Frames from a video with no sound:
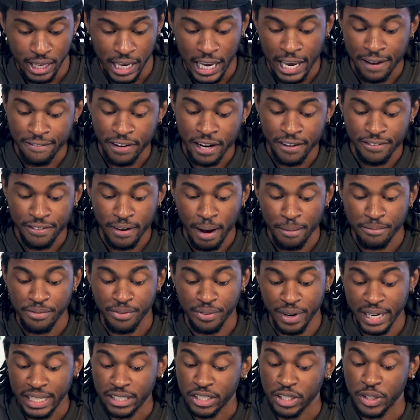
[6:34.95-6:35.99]
Even if I'm
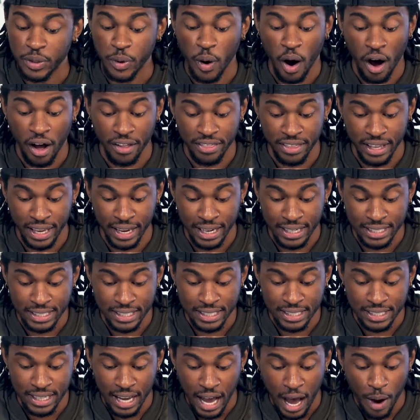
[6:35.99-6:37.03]
free to do all
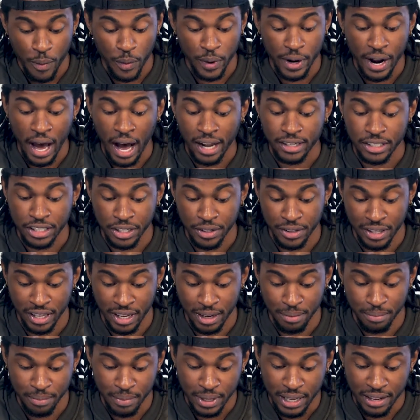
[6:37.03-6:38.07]
things, I will not do
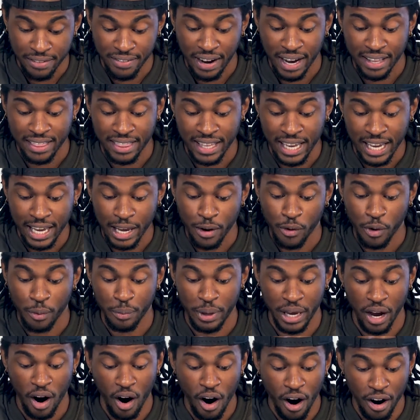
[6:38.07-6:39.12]
them if I think it will
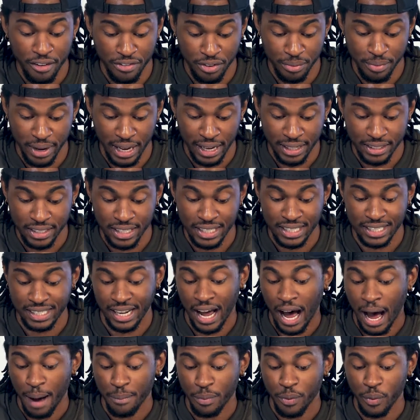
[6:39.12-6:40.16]
be hard for me to
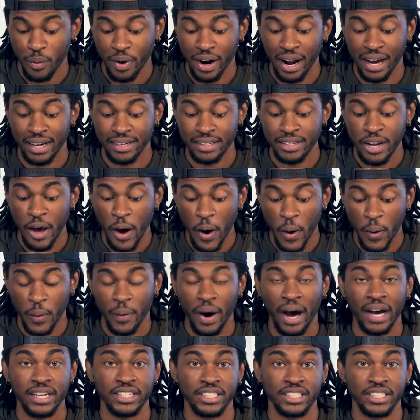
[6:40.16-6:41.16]
stop when I know I